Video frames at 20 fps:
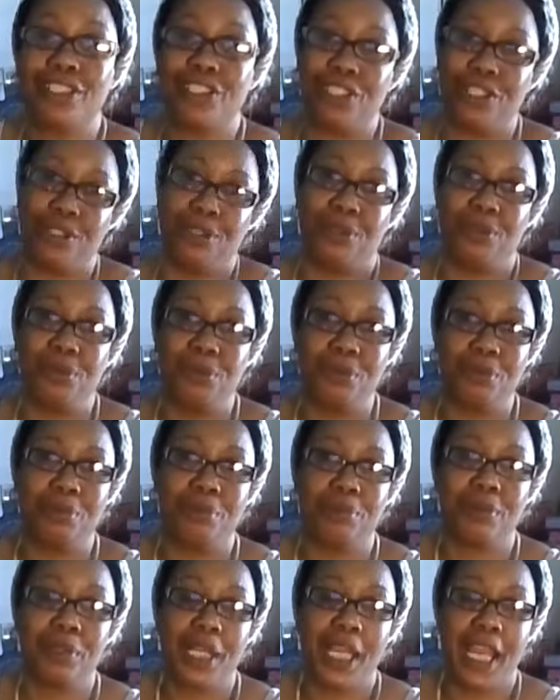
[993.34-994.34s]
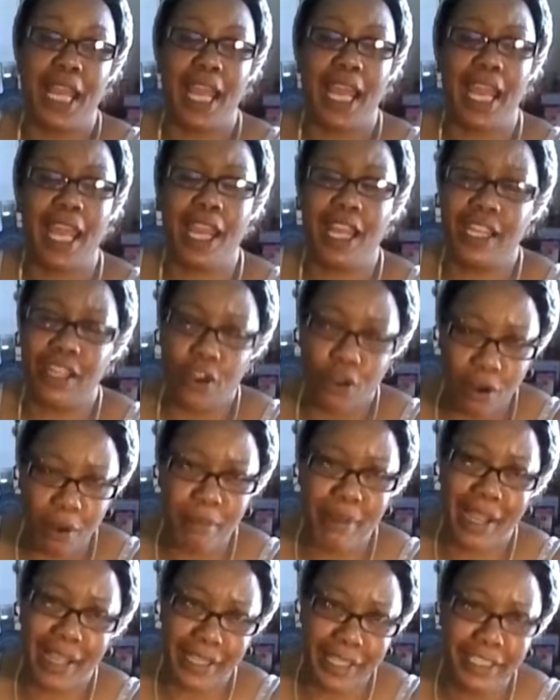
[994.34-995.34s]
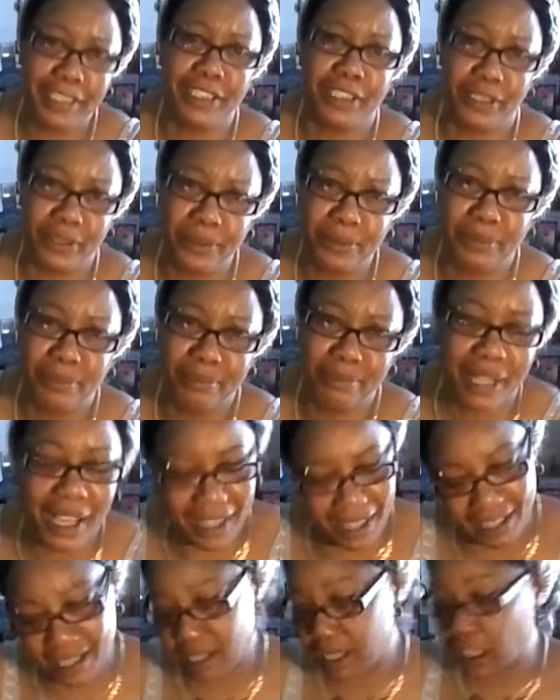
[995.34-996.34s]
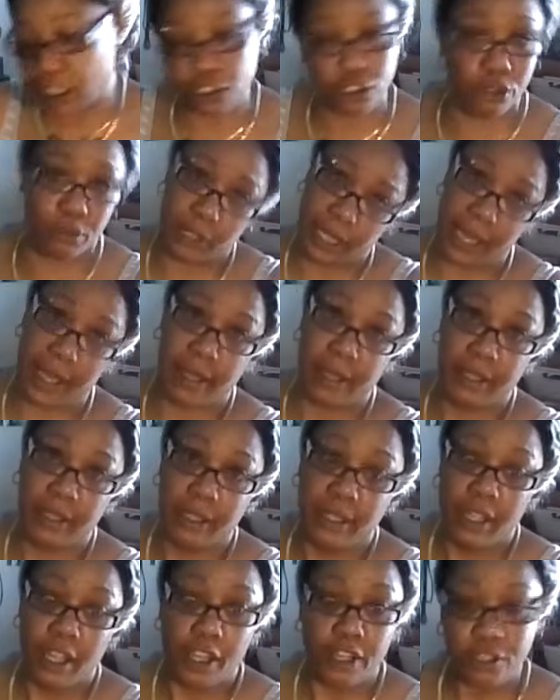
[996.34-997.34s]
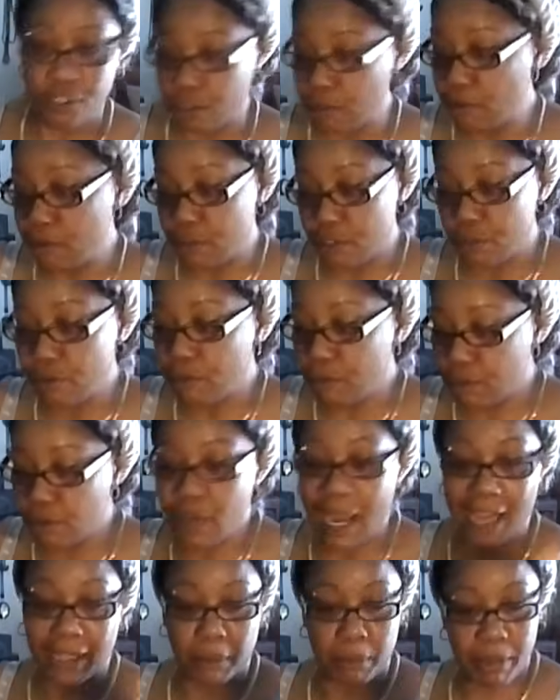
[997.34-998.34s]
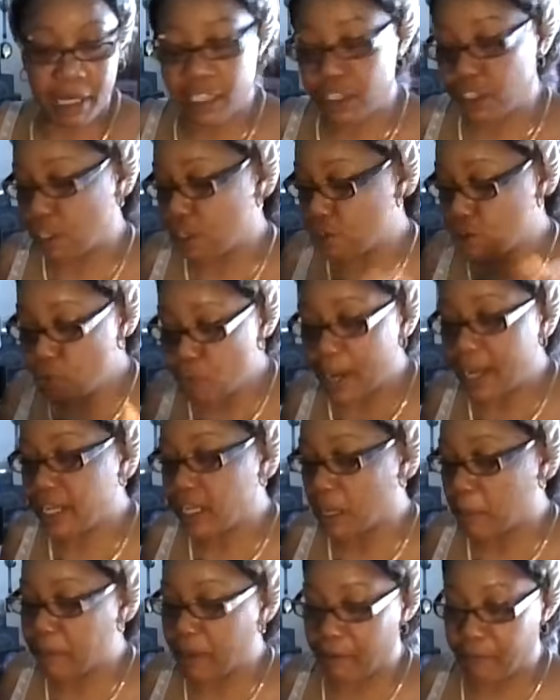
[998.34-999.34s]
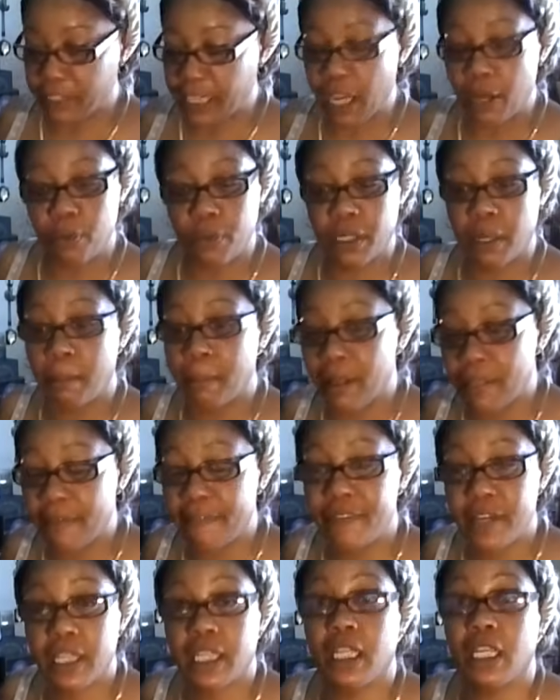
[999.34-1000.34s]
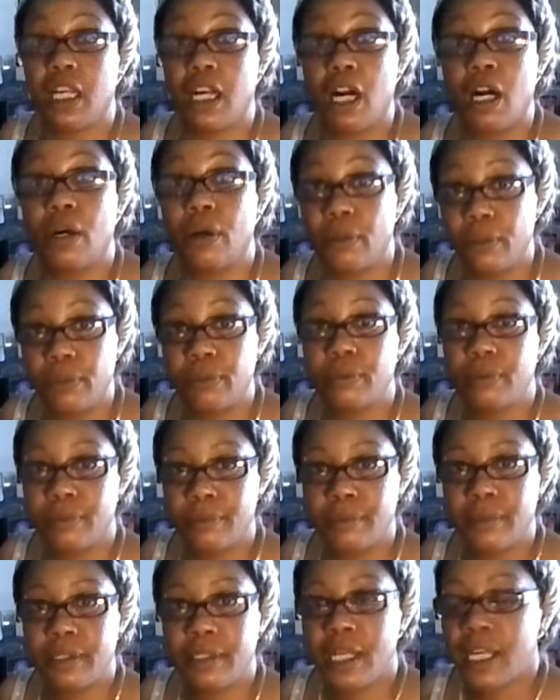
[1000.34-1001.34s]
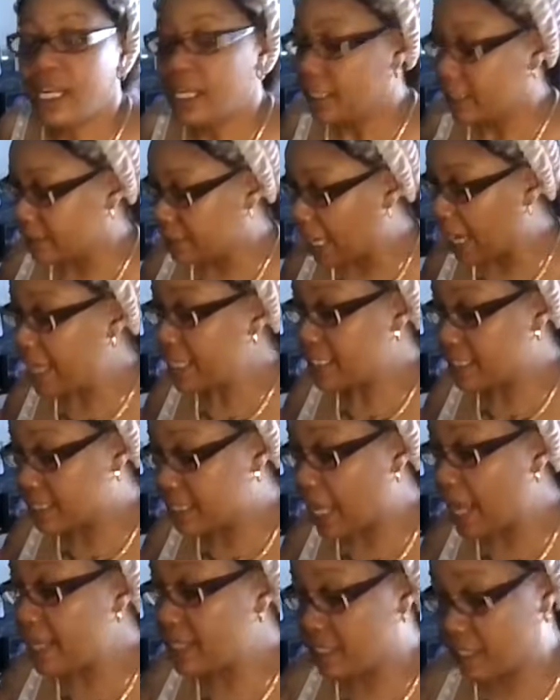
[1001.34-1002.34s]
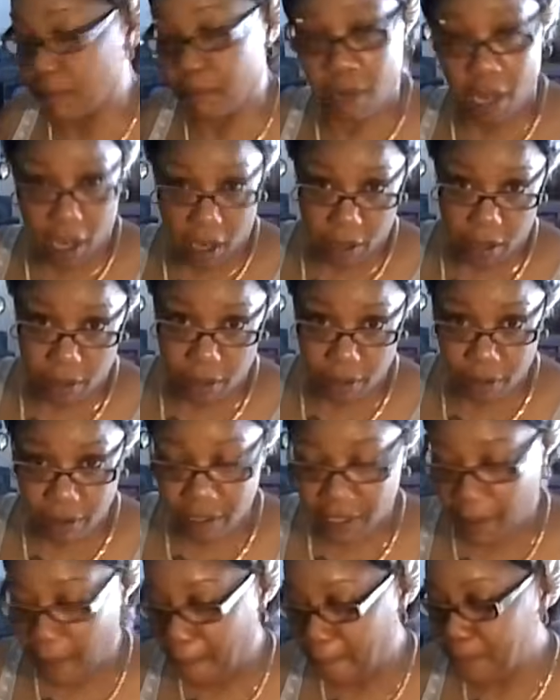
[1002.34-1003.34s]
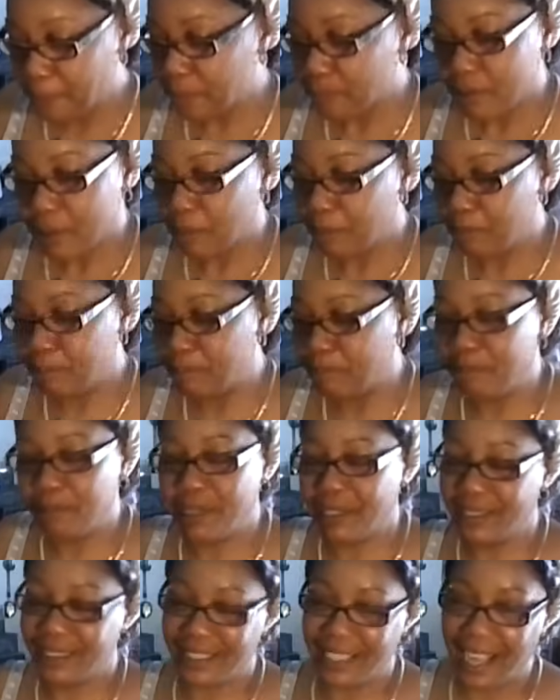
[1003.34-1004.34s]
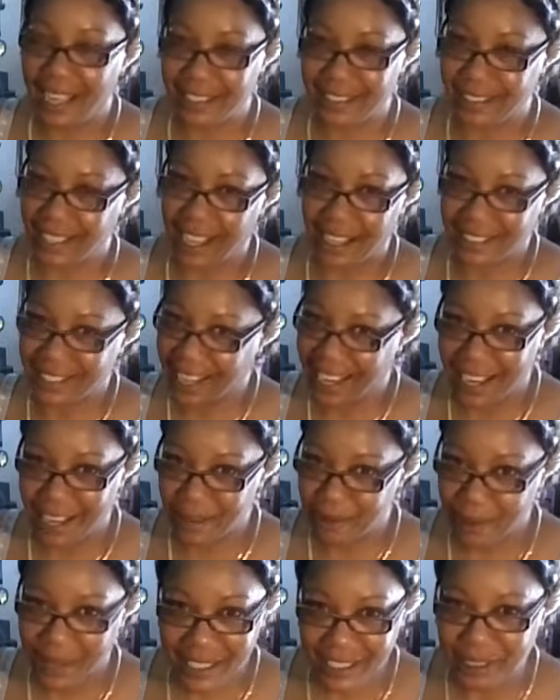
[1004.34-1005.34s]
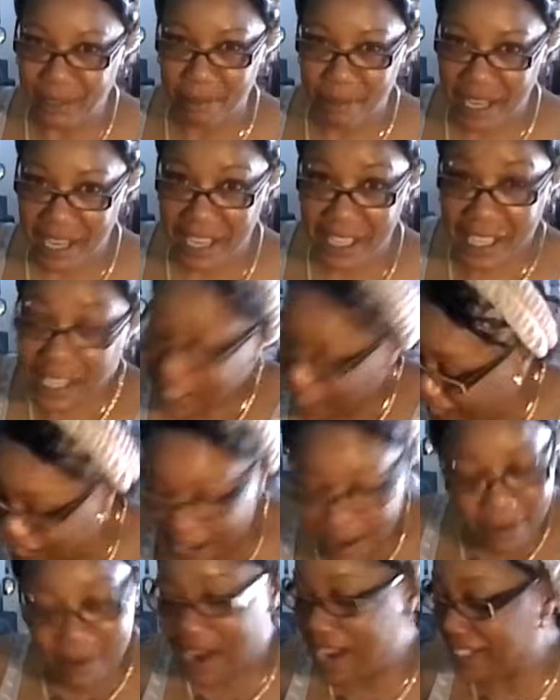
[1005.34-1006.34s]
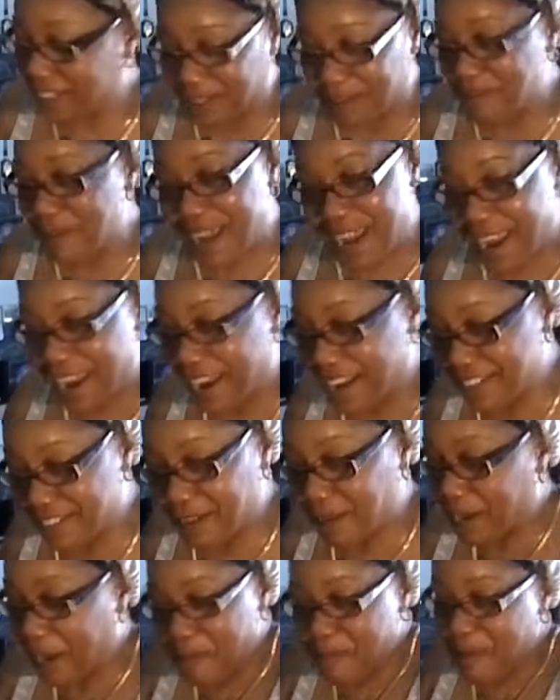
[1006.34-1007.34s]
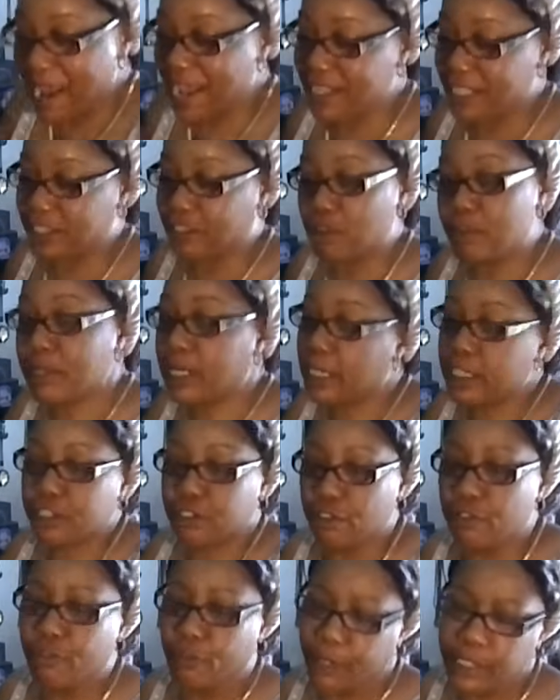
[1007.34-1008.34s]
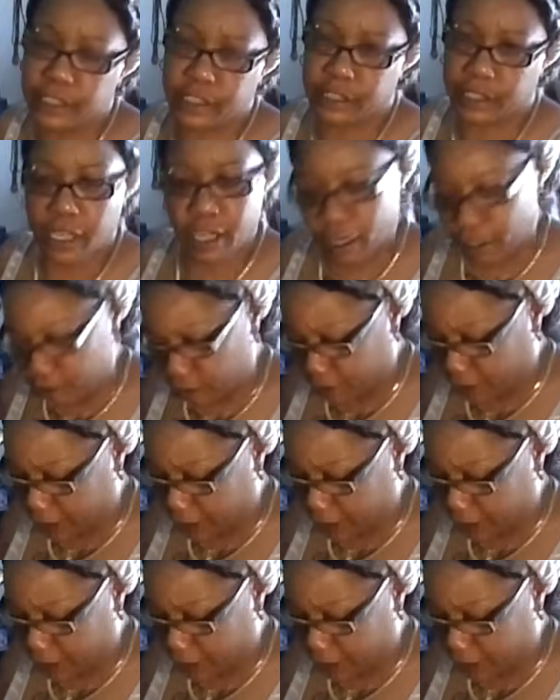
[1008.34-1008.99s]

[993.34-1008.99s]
you and are mad at you. Cause you not. You got a mission. You wake up every day with a motherfucking goal. They set some goals, but they ain't reach them yet. They ain't reach them yet. So they mad at you because you've reached the goals that